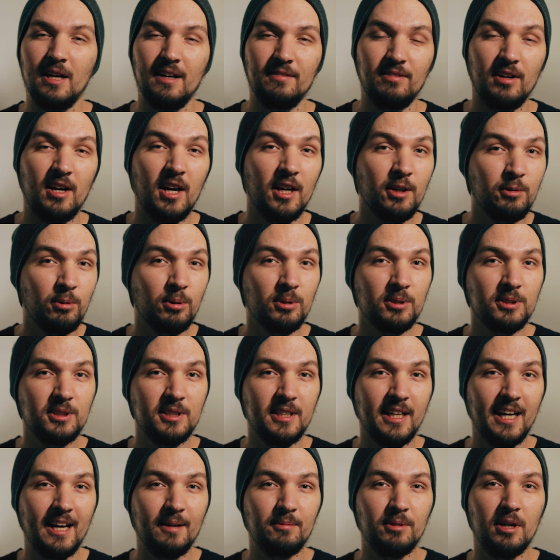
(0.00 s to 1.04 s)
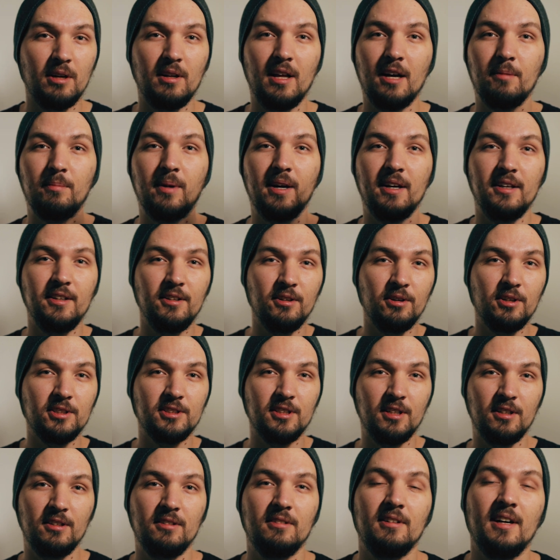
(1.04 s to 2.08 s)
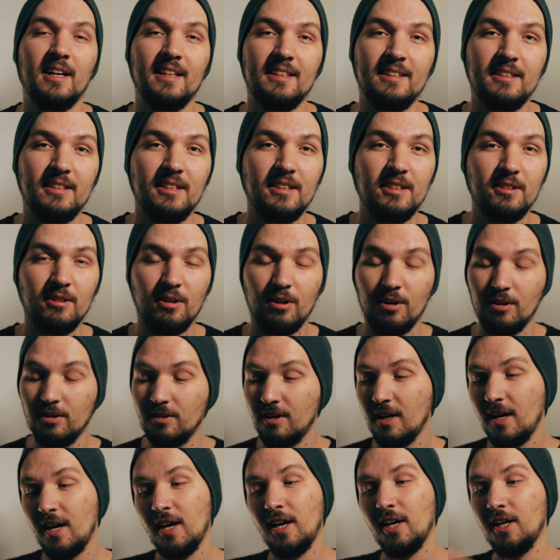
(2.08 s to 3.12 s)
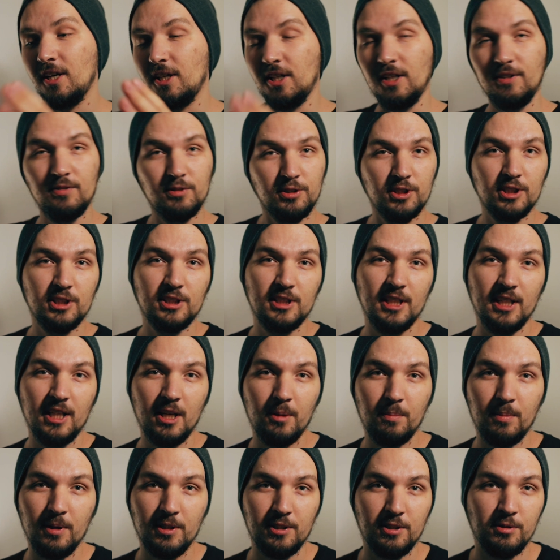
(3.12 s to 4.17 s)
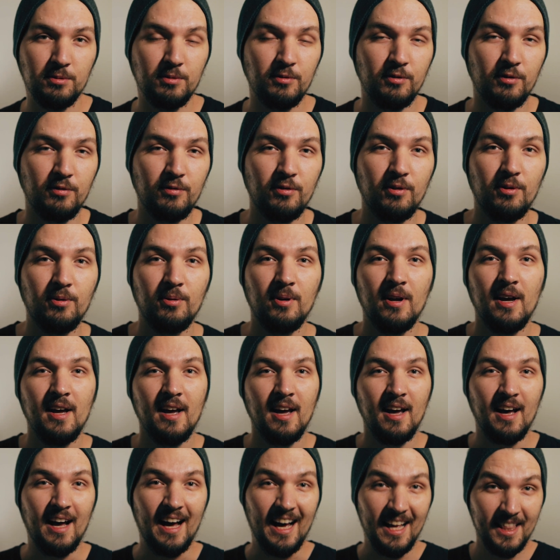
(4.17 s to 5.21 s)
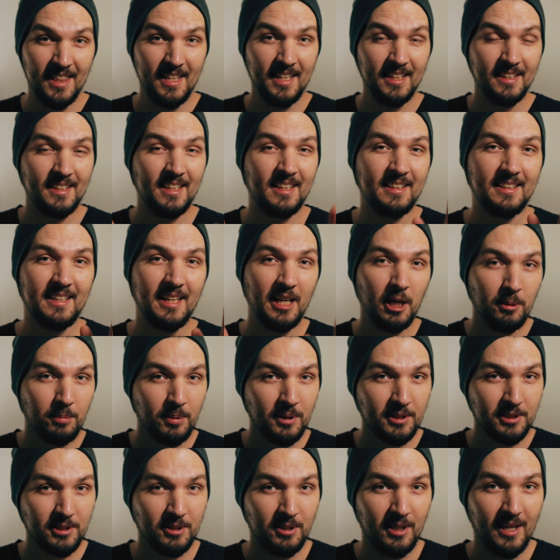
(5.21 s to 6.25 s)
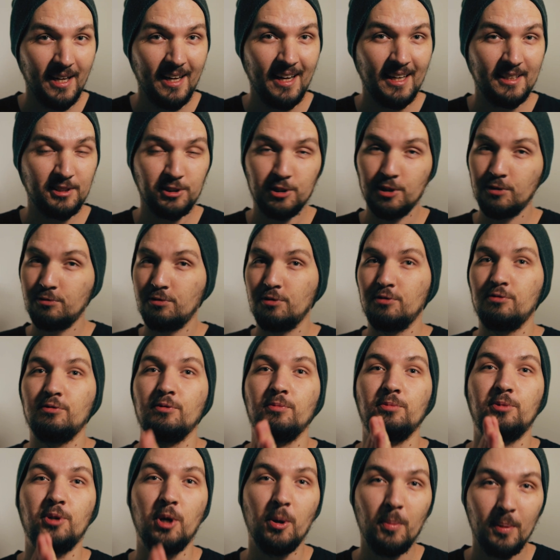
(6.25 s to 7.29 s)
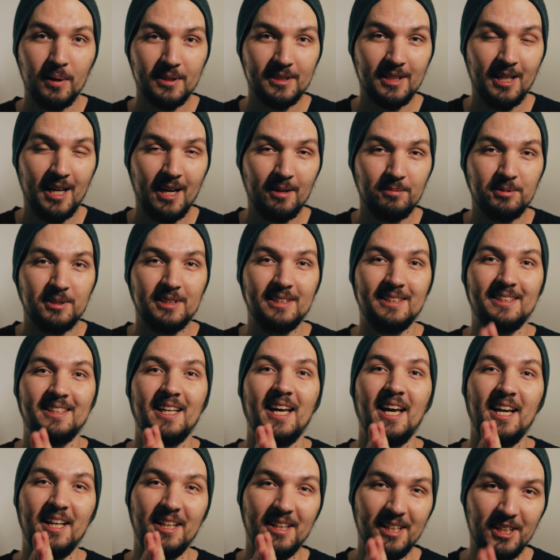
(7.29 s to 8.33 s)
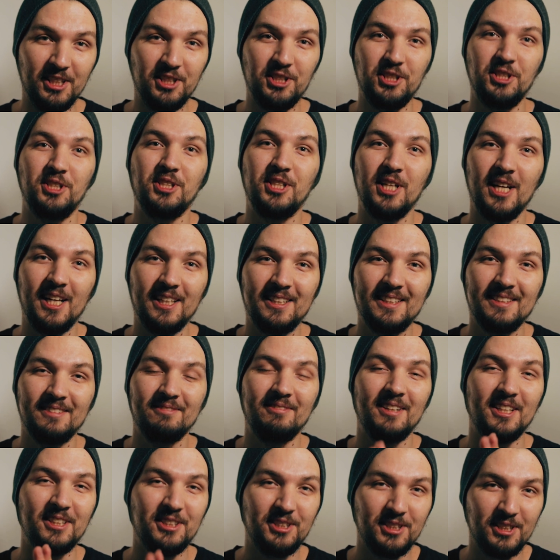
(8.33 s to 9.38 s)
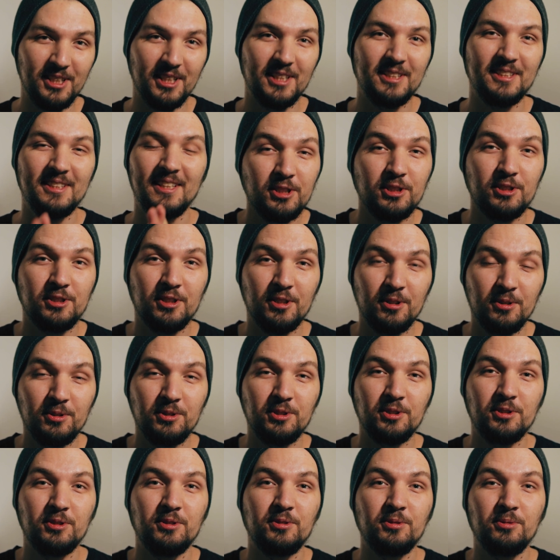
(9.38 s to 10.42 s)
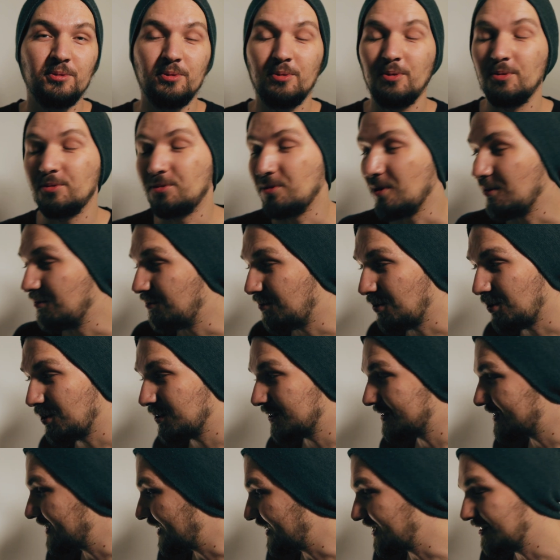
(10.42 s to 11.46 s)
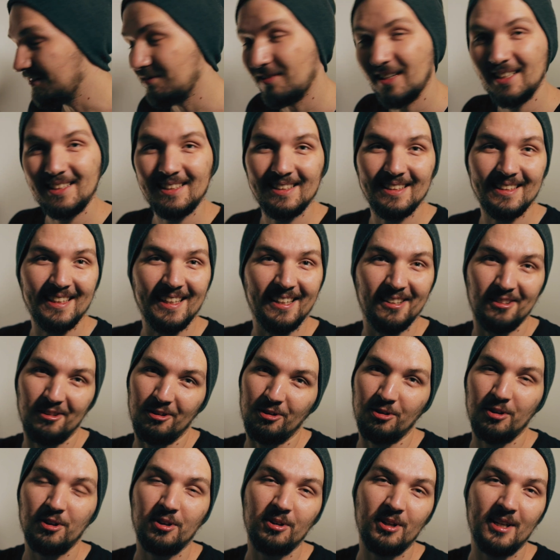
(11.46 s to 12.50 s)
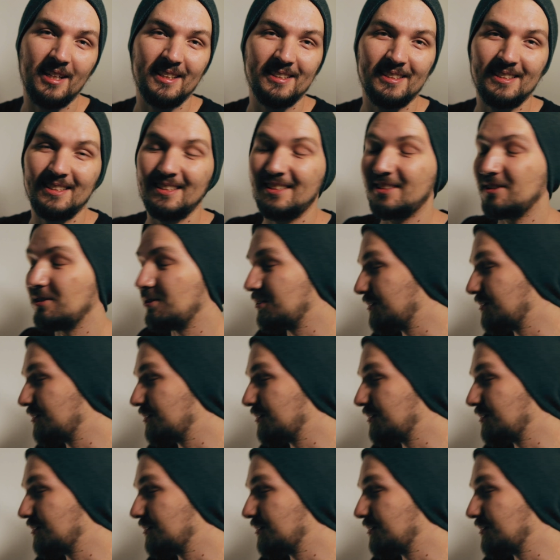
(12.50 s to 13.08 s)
have high quality camera like my EOS R right here, or if you're just taking pictures with your phone, I think that Gigapixel AI software from Topaz Labs is a legit solution to avoid investing in longer lenses